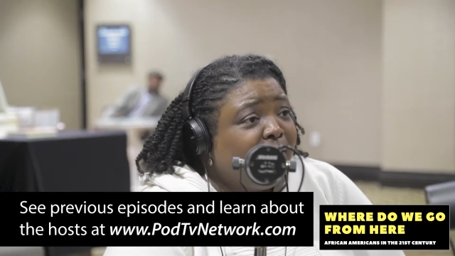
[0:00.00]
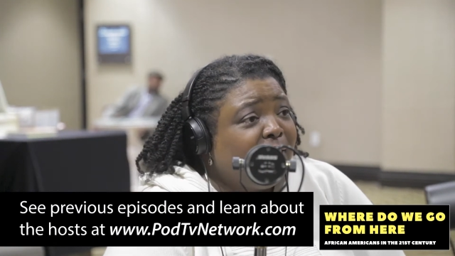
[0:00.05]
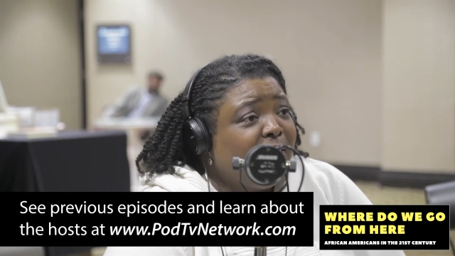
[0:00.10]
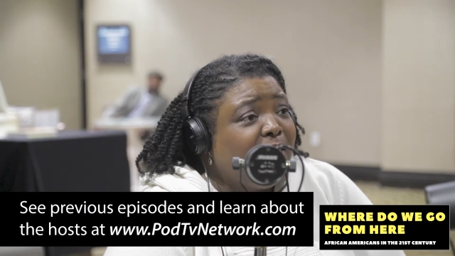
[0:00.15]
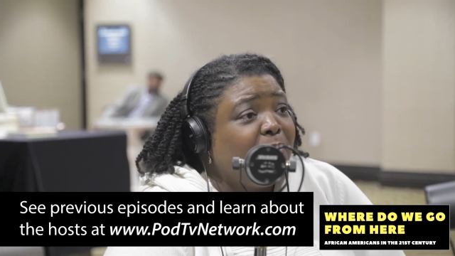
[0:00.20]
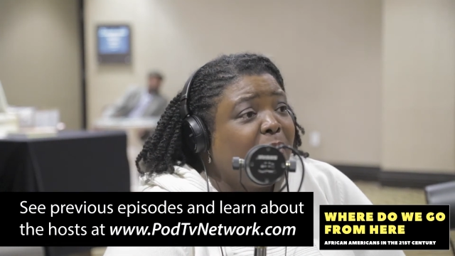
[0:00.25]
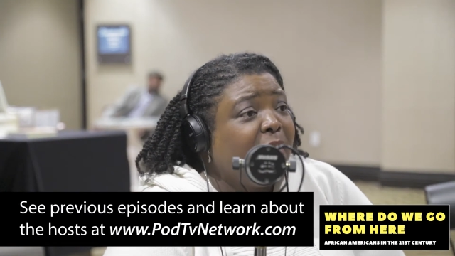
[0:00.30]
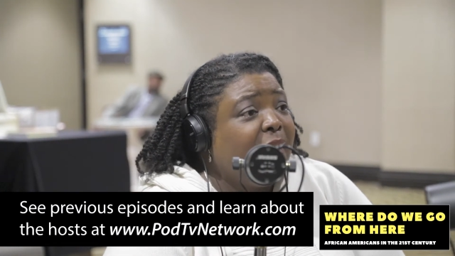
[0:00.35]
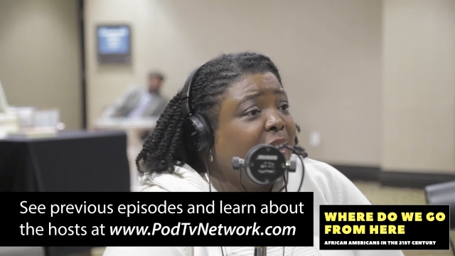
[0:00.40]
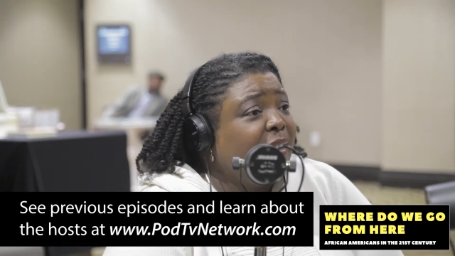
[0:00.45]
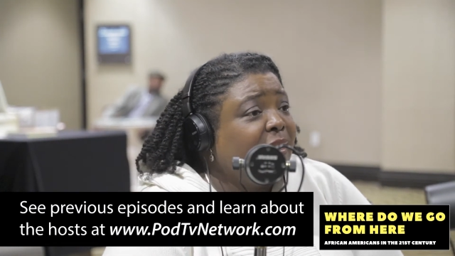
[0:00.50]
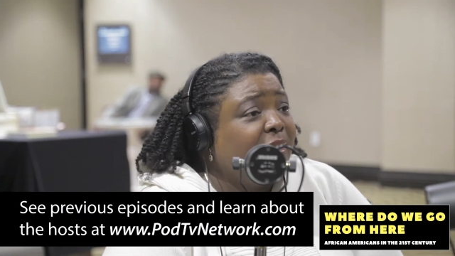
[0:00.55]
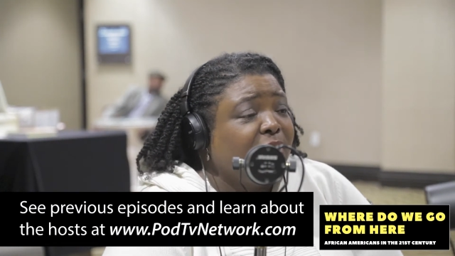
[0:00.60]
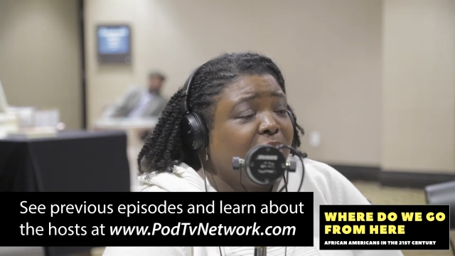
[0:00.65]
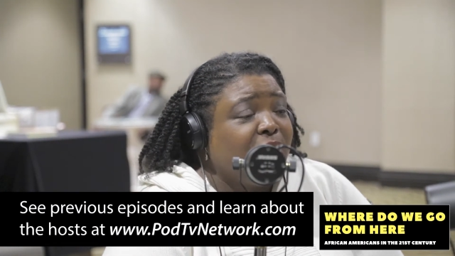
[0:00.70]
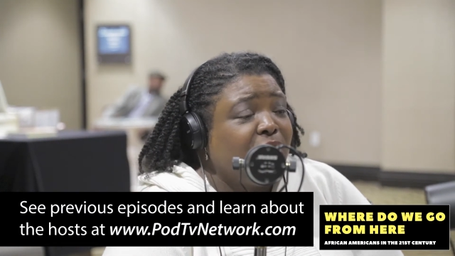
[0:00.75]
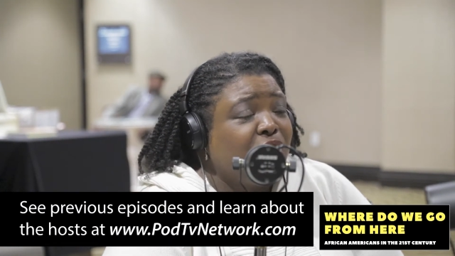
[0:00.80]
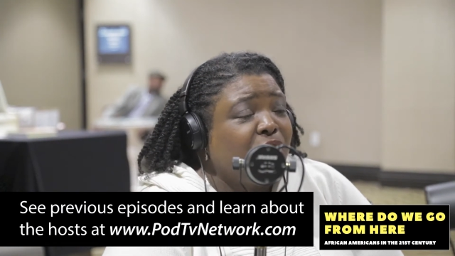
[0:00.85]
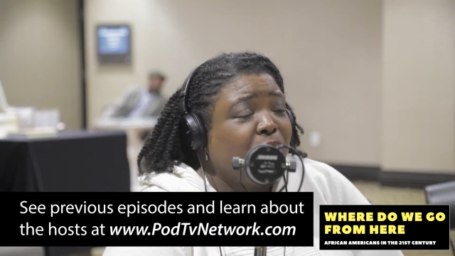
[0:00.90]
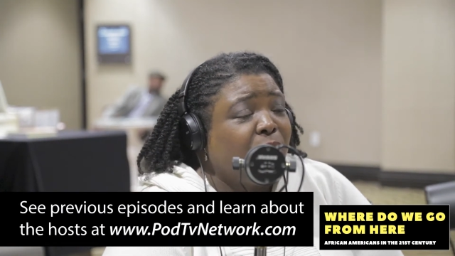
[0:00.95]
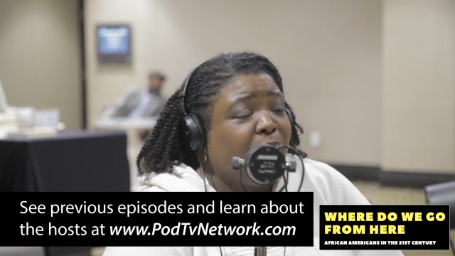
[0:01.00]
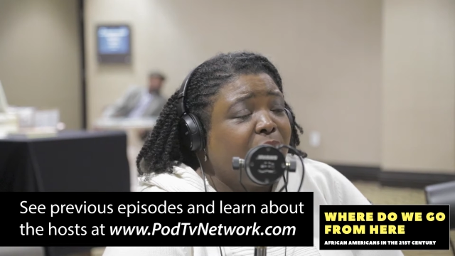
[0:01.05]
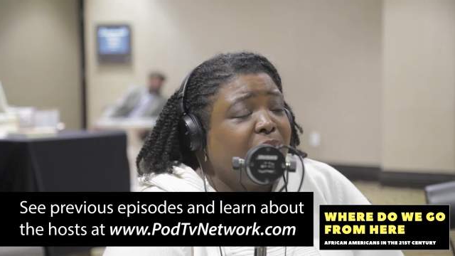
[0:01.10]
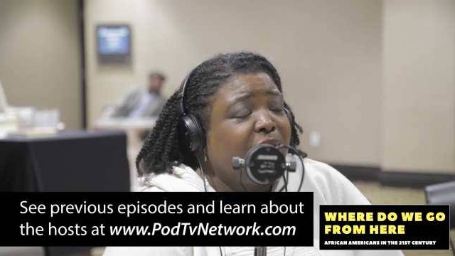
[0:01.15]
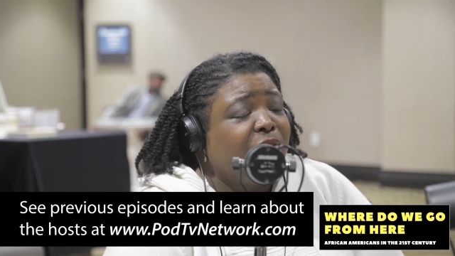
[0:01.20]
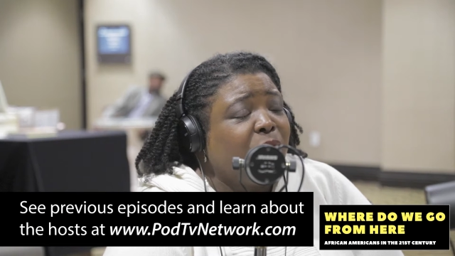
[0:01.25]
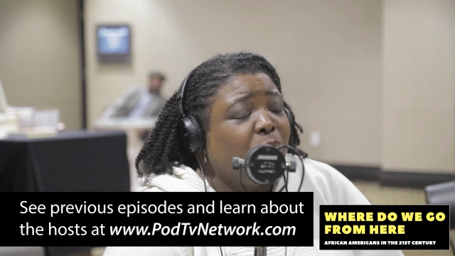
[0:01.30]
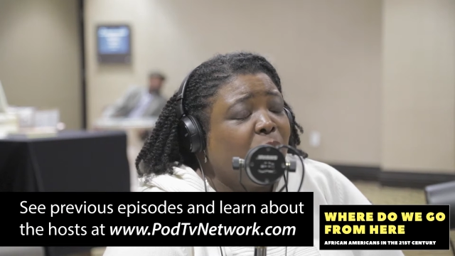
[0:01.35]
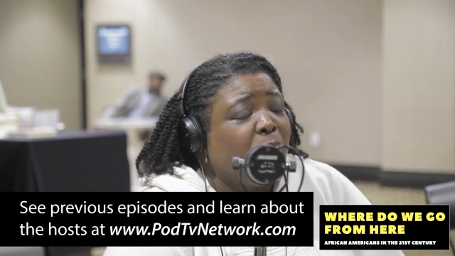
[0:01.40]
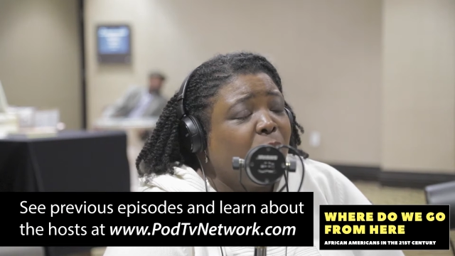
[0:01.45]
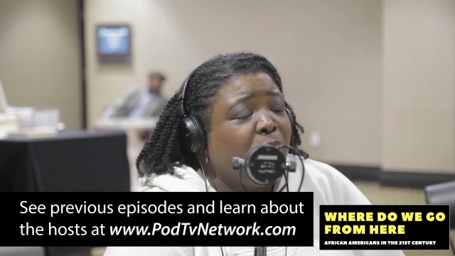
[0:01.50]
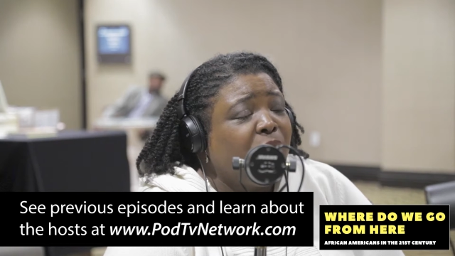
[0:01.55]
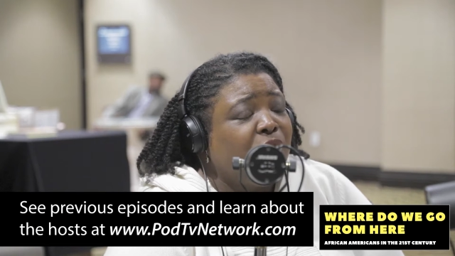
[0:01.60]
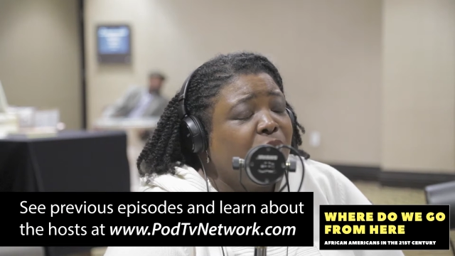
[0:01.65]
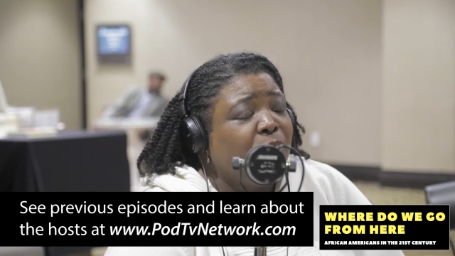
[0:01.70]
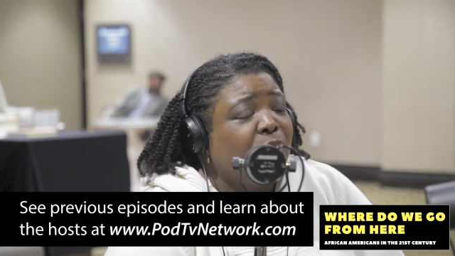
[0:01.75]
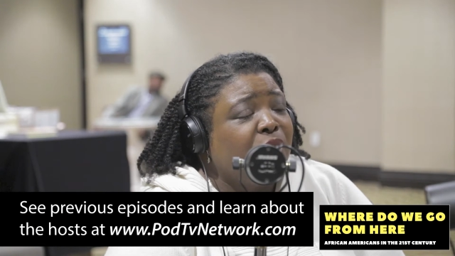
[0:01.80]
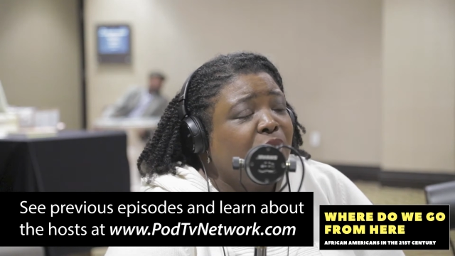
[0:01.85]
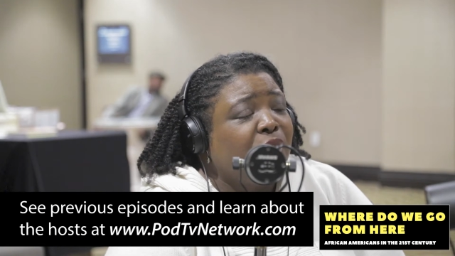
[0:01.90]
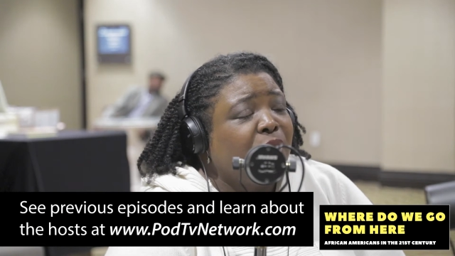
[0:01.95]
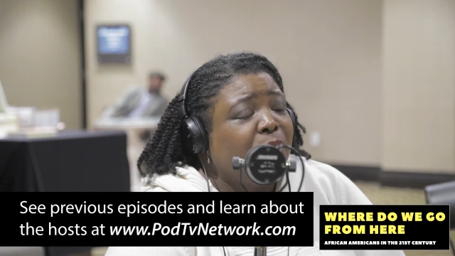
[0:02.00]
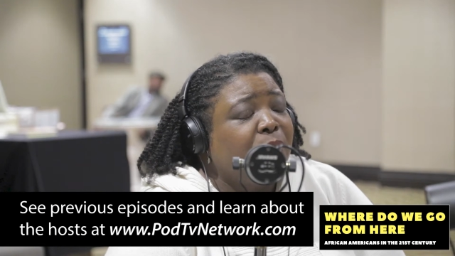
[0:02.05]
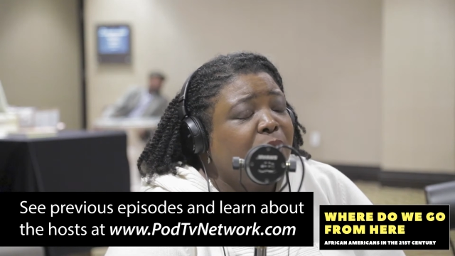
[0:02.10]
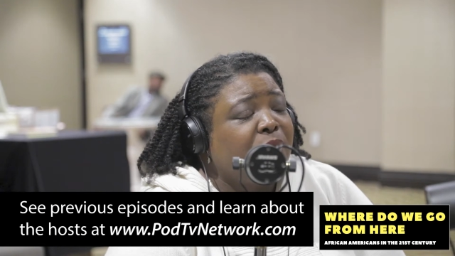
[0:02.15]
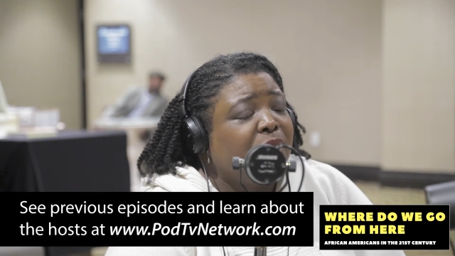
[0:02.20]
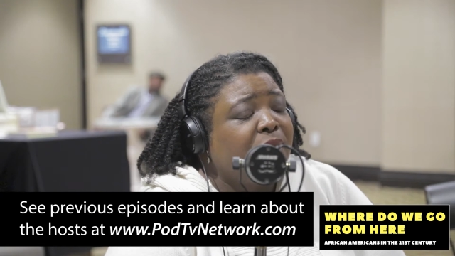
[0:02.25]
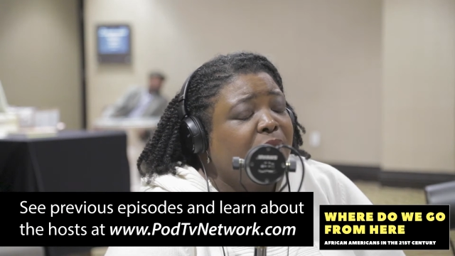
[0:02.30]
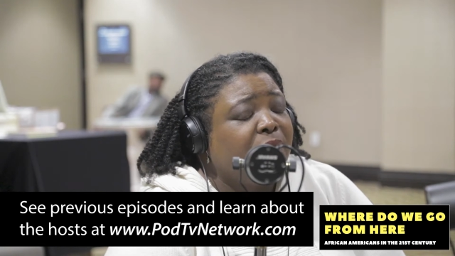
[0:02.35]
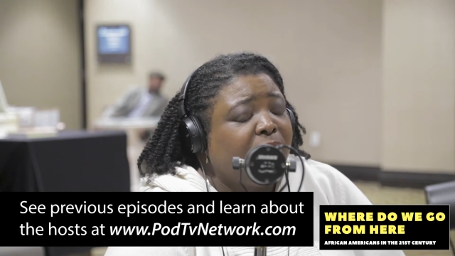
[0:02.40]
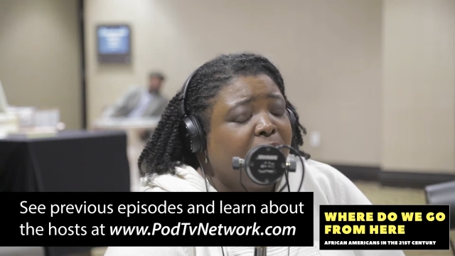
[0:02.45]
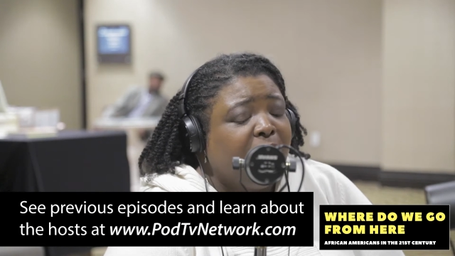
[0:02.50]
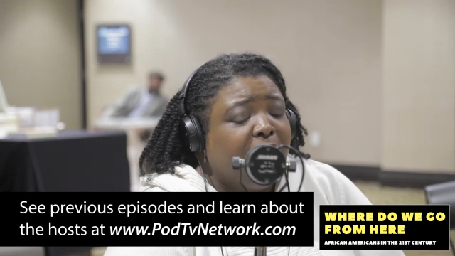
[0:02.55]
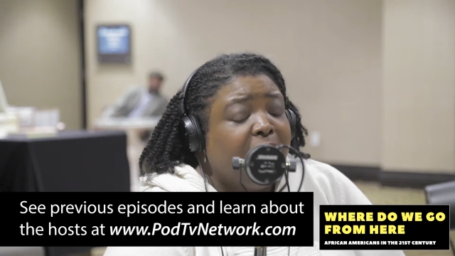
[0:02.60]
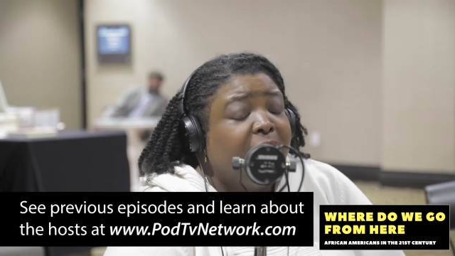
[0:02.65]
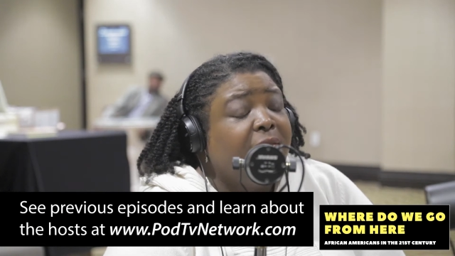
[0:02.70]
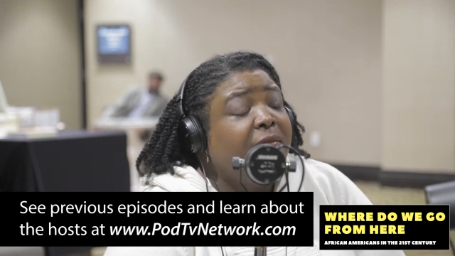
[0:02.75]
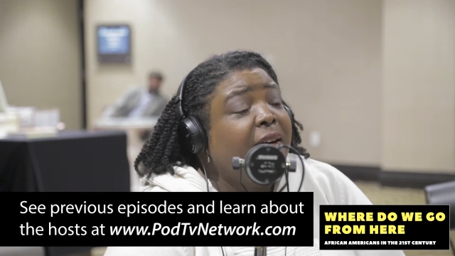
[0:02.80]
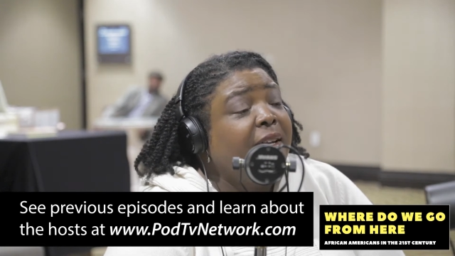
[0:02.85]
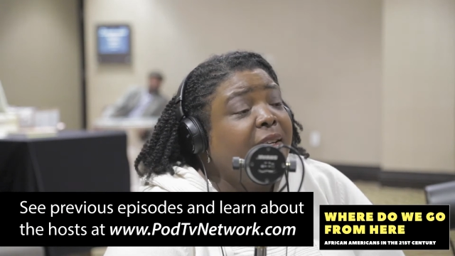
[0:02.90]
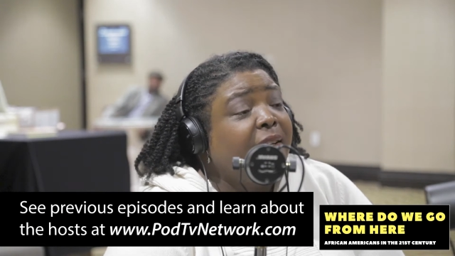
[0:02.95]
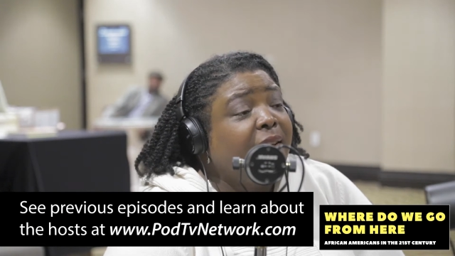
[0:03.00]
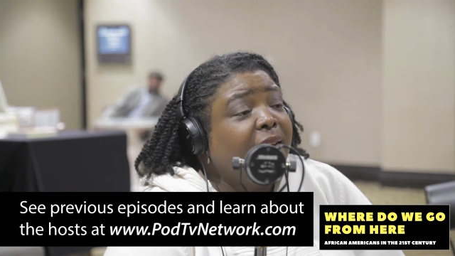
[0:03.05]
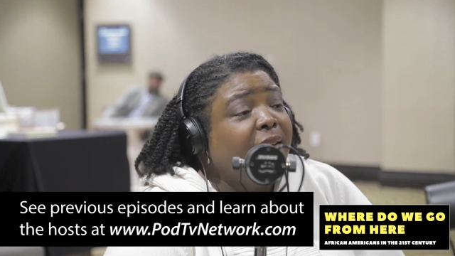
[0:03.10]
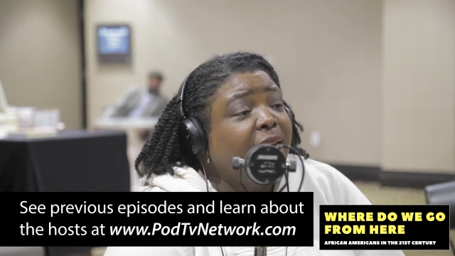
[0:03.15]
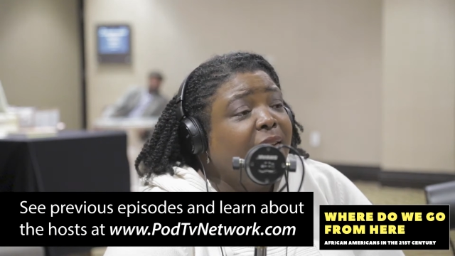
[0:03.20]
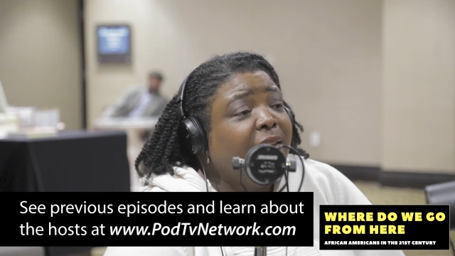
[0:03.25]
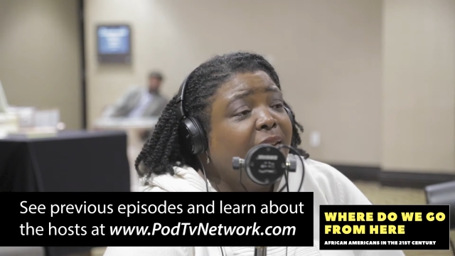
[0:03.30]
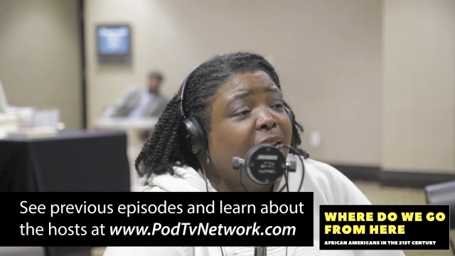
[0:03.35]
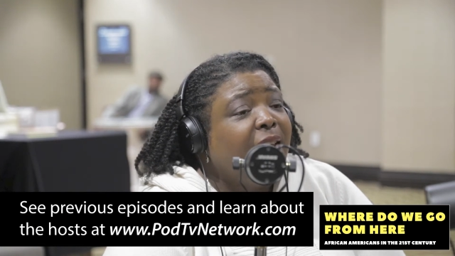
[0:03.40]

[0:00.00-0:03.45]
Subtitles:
and by clearly choice of what we do in terms of funding,